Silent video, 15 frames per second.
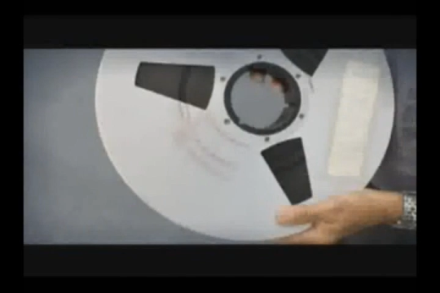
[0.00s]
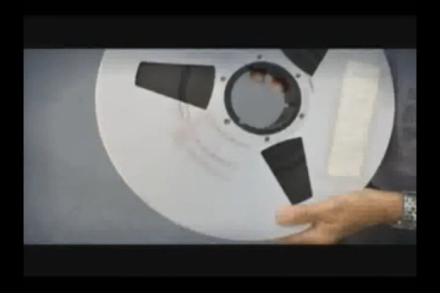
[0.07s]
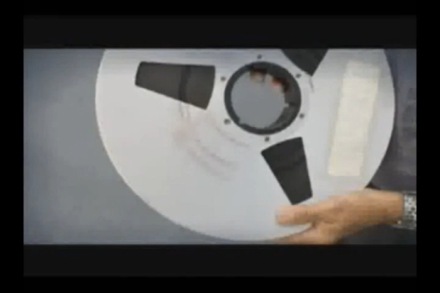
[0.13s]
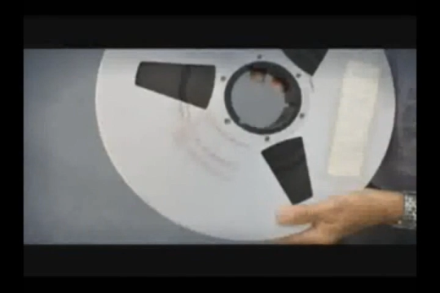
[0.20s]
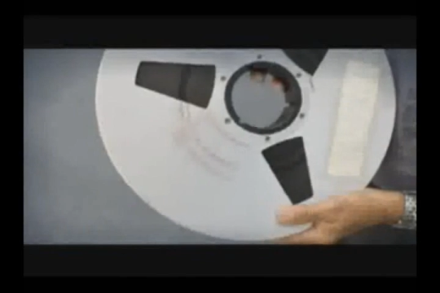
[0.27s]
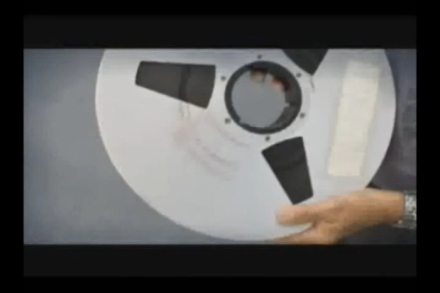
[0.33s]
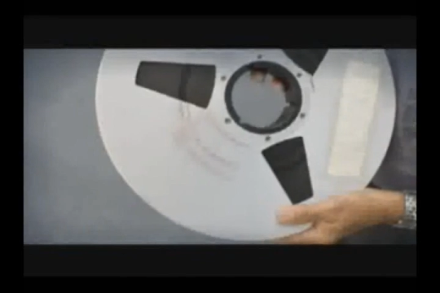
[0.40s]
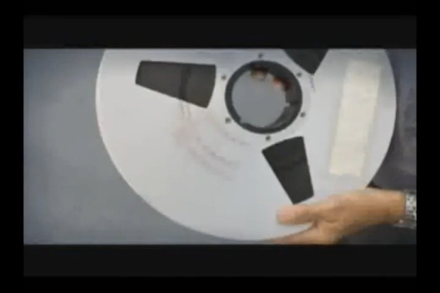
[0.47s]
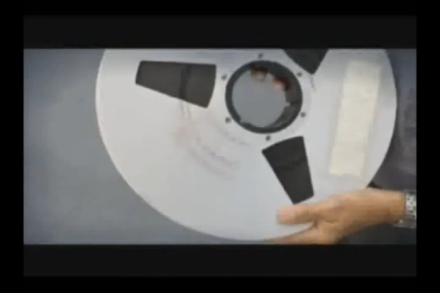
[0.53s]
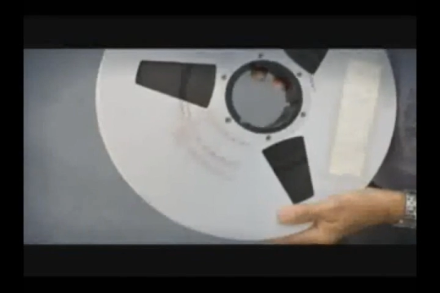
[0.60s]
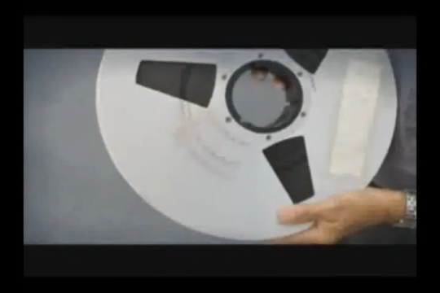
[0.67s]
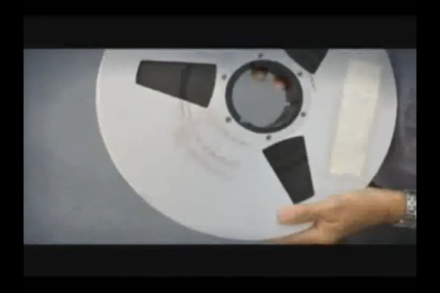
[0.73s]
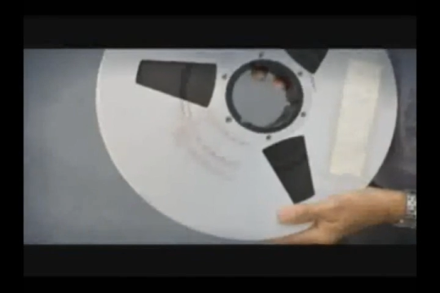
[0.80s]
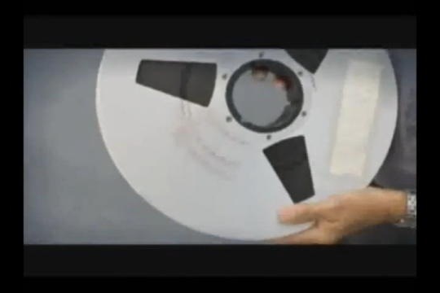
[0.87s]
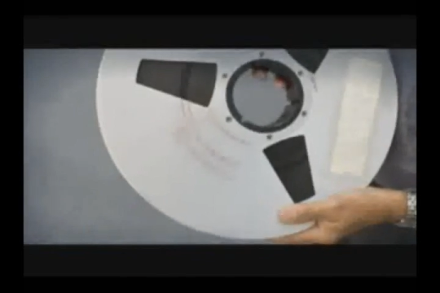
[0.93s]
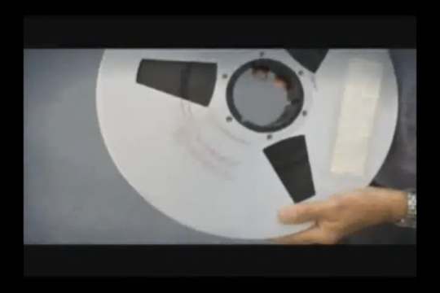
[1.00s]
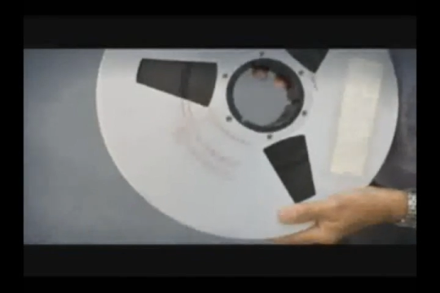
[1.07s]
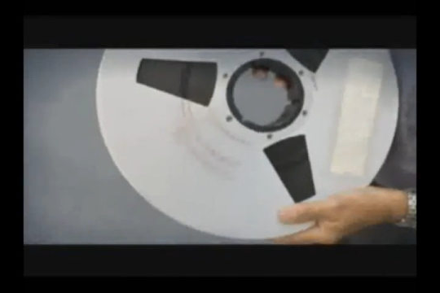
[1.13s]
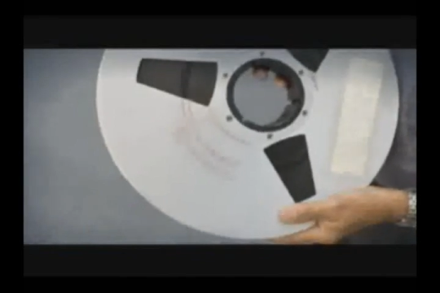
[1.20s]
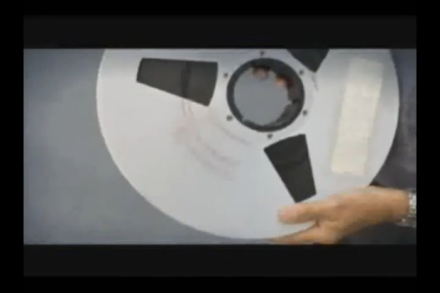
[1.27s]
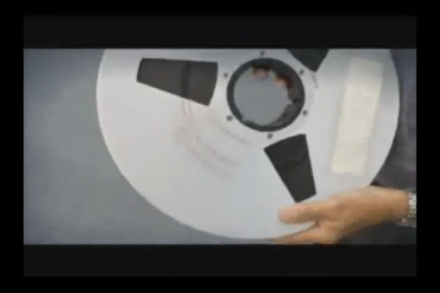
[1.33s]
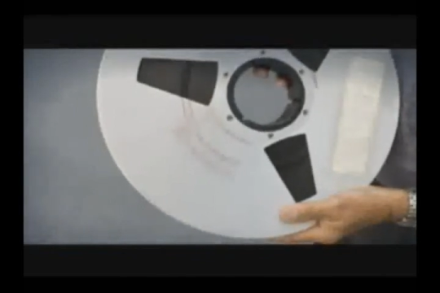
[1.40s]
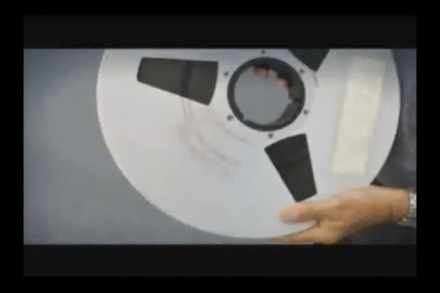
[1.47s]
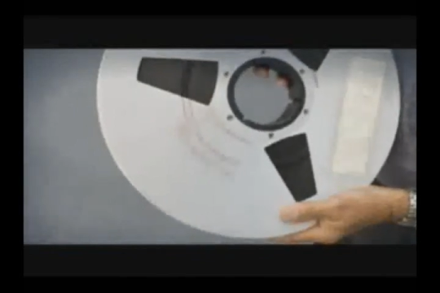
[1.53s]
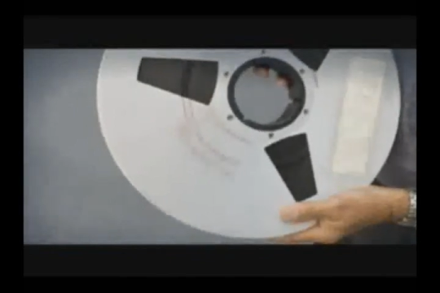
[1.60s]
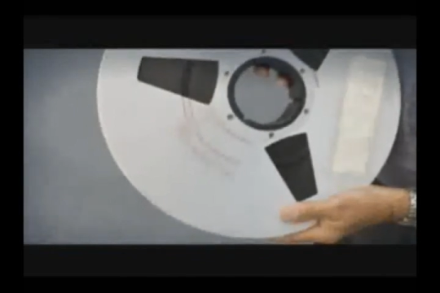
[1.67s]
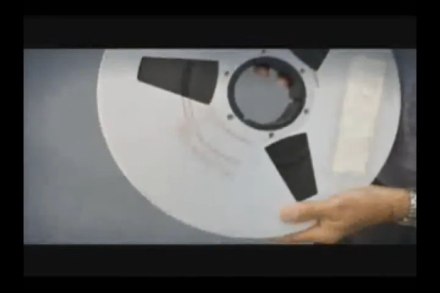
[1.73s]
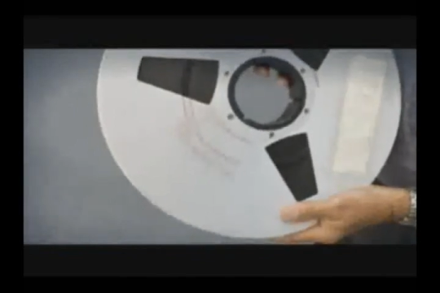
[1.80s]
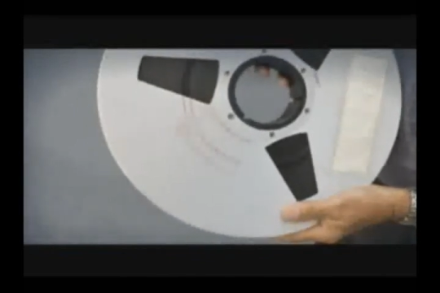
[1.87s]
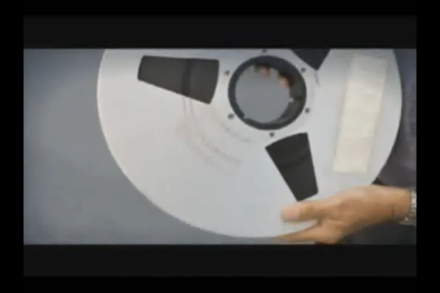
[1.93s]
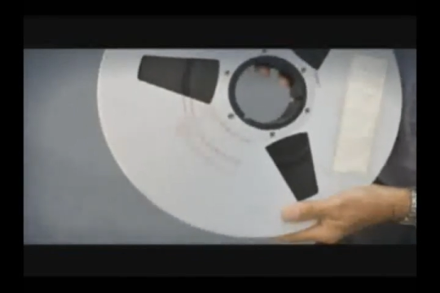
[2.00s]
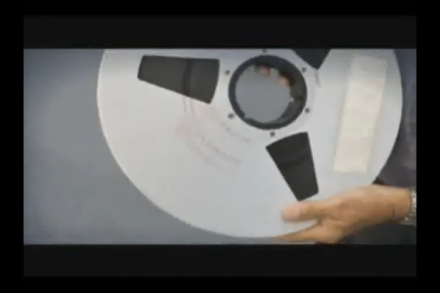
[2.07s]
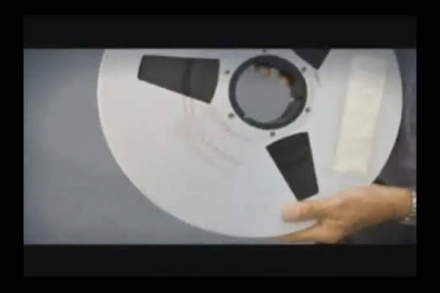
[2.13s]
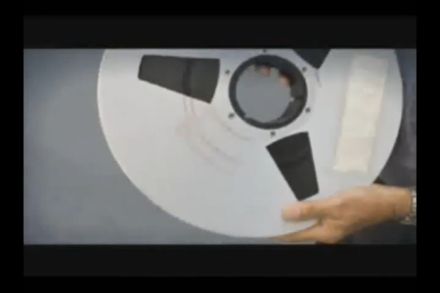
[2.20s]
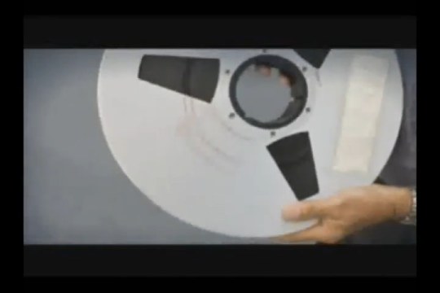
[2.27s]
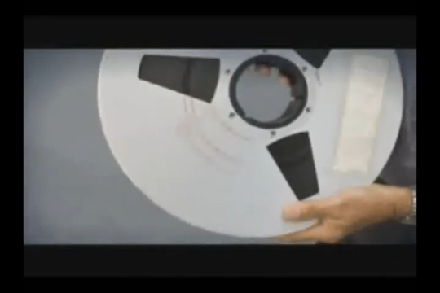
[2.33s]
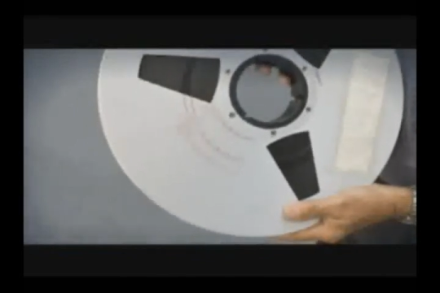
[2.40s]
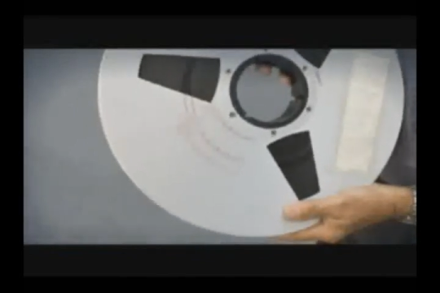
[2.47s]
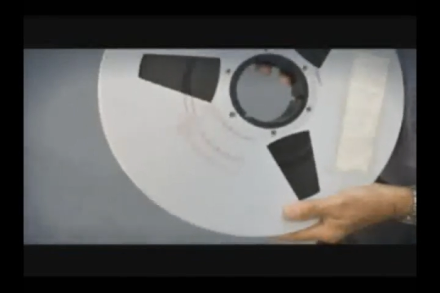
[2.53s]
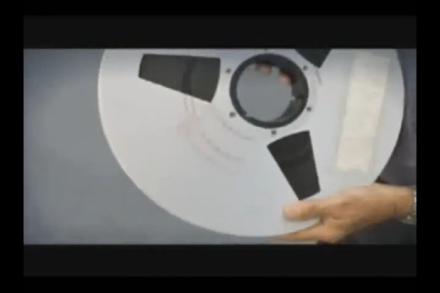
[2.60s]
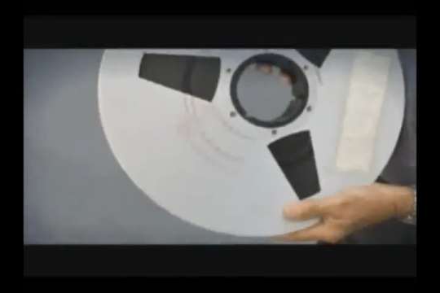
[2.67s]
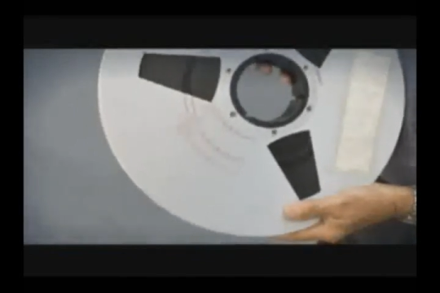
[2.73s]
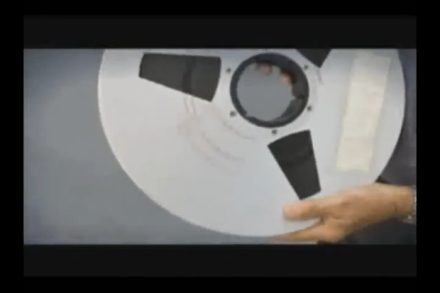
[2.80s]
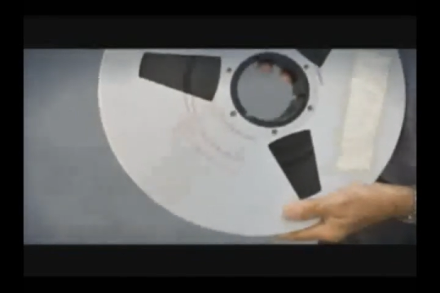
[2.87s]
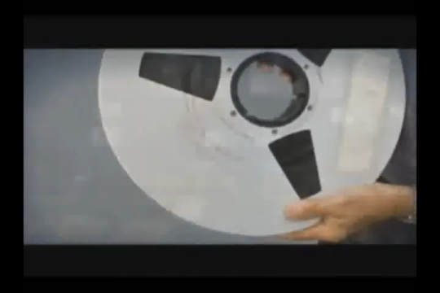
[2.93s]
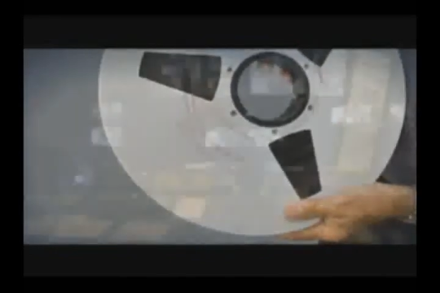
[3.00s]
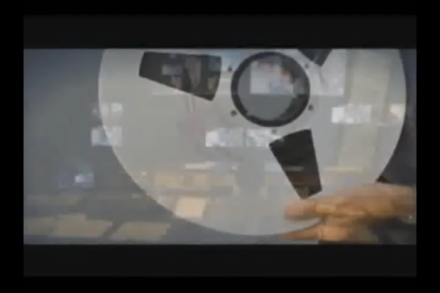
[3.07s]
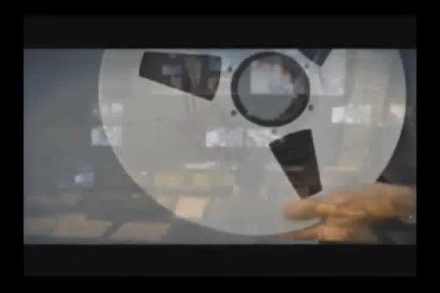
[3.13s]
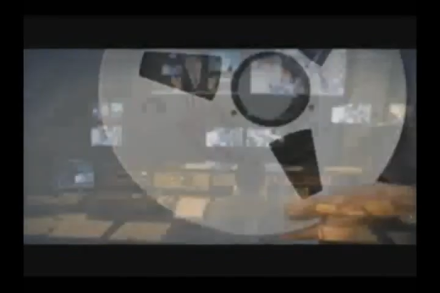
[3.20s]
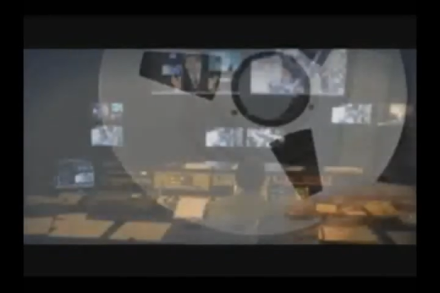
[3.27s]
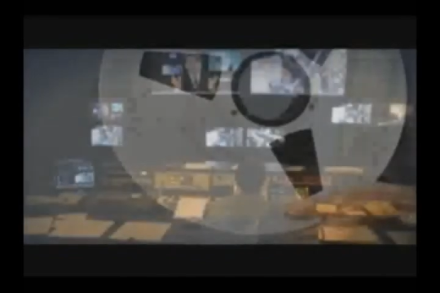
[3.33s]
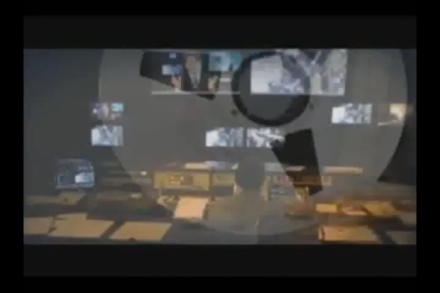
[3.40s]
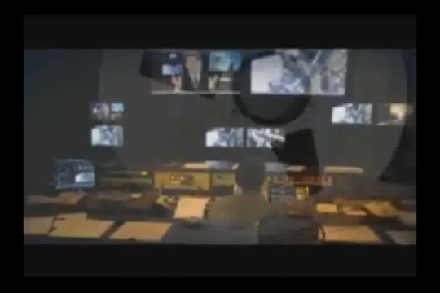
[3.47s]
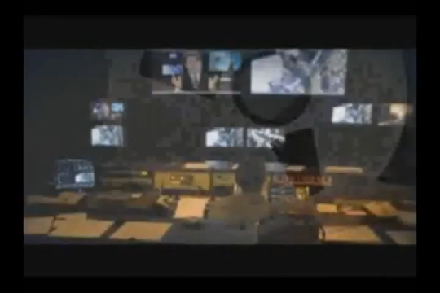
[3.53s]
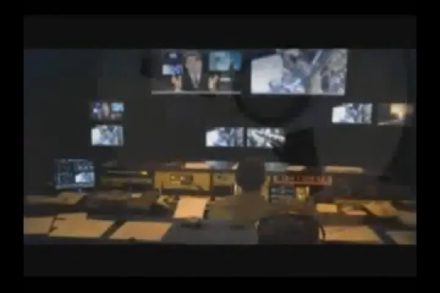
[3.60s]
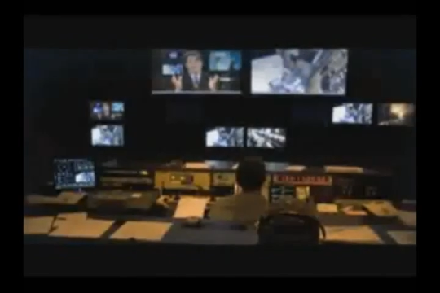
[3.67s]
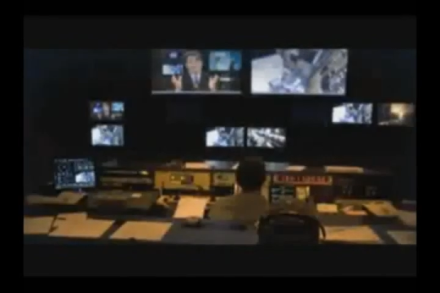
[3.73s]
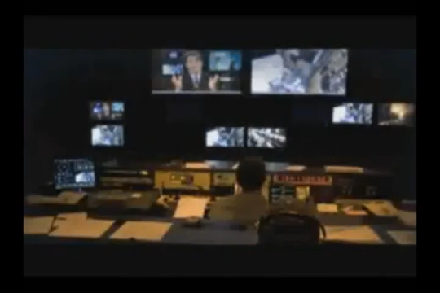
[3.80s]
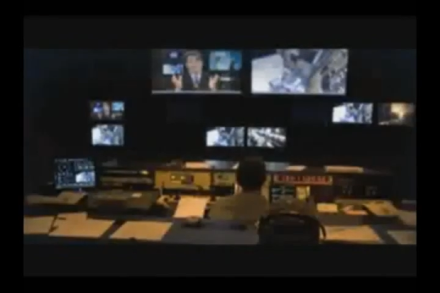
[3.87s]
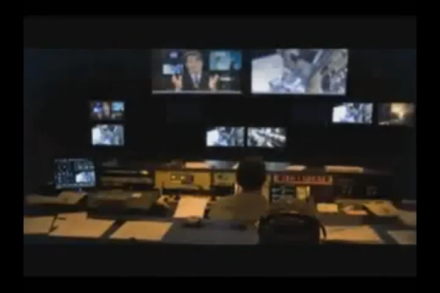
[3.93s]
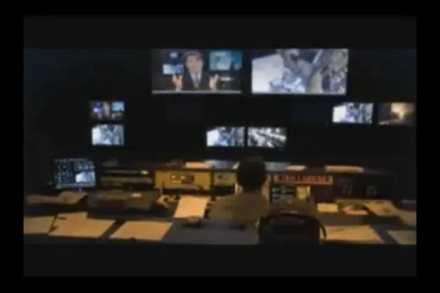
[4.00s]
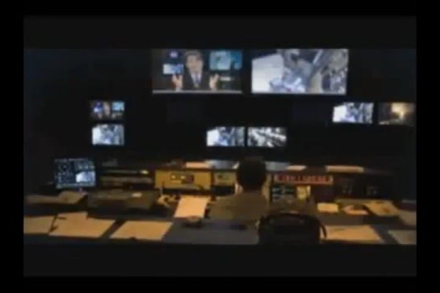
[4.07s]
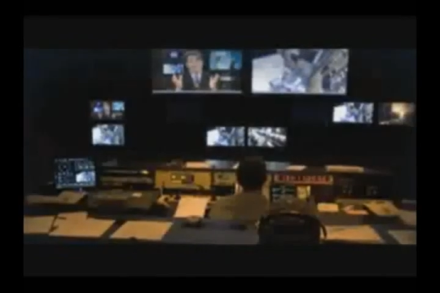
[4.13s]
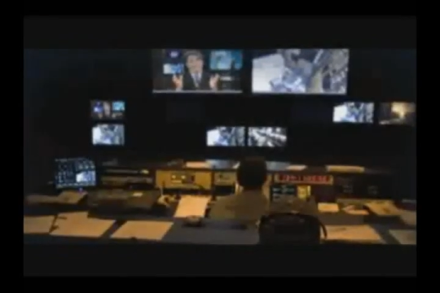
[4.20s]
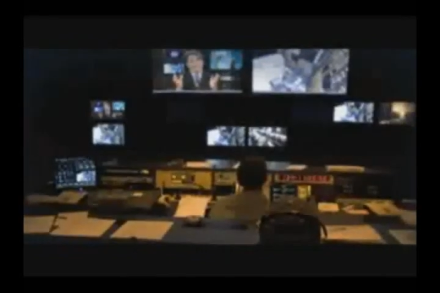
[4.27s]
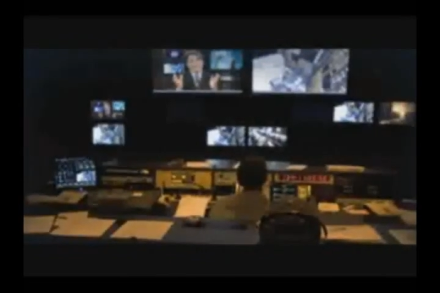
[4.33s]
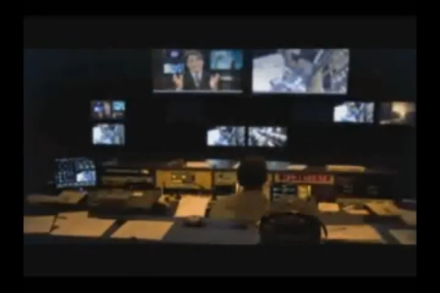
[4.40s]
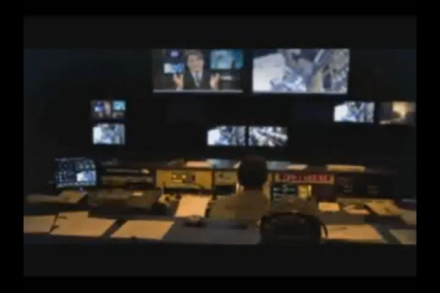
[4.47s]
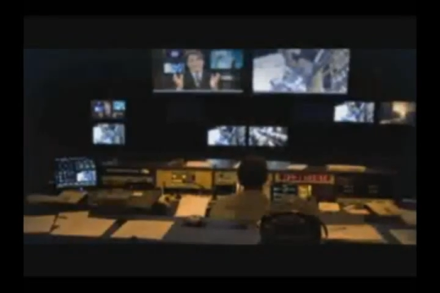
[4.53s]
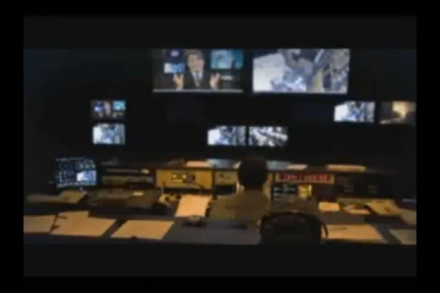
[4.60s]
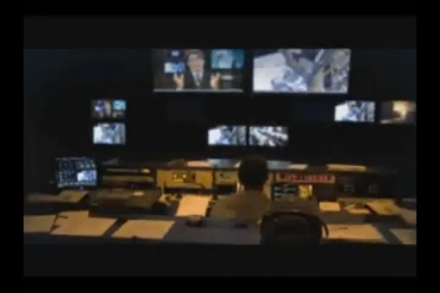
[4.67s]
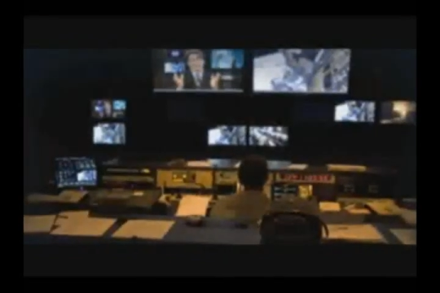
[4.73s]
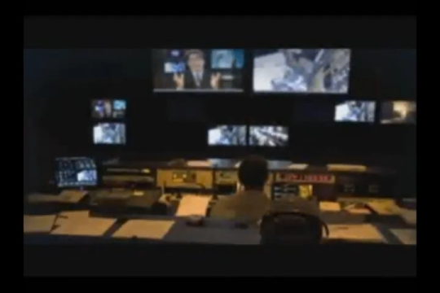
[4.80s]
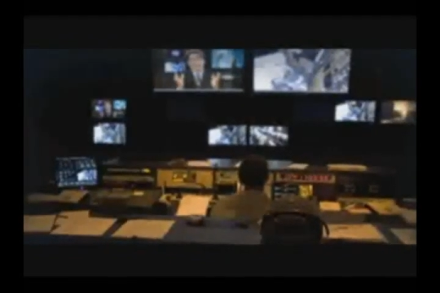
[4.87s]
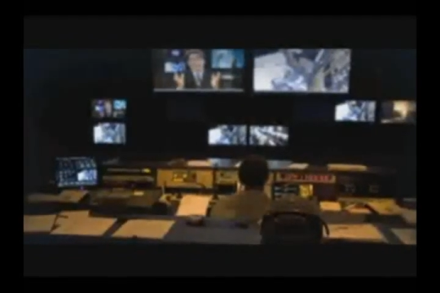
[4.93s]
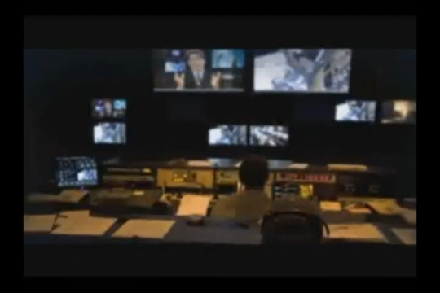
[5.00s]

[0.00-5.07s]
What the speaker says: No face is visible, so there are no lips to read.